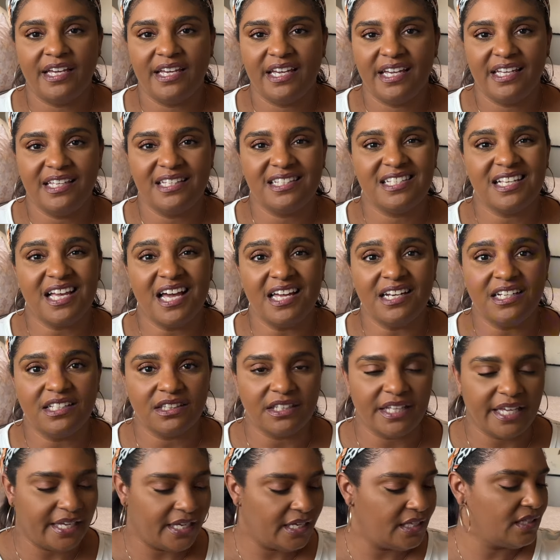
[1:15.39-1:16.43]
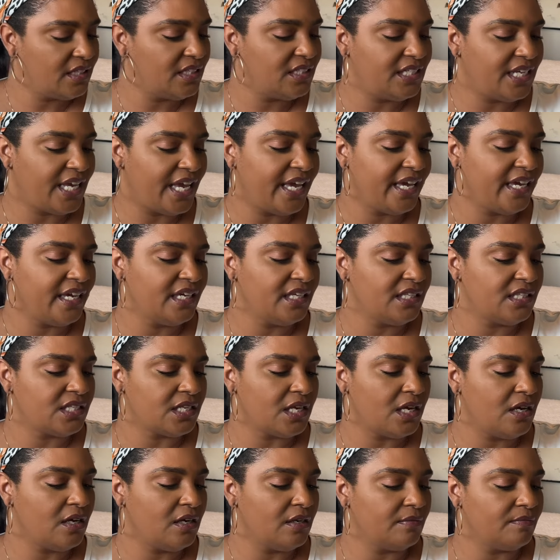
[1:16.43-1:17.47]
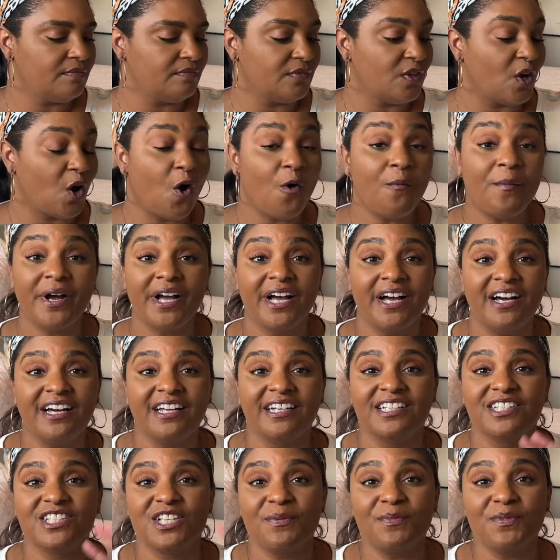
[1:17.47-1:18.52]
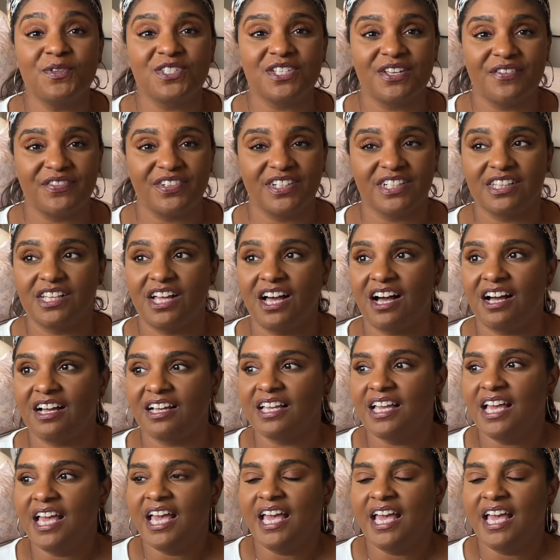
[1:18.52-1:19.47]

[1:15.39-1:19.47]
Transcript: It's kind of late in the day. It's, oh my God, it's almost 7 o'clock.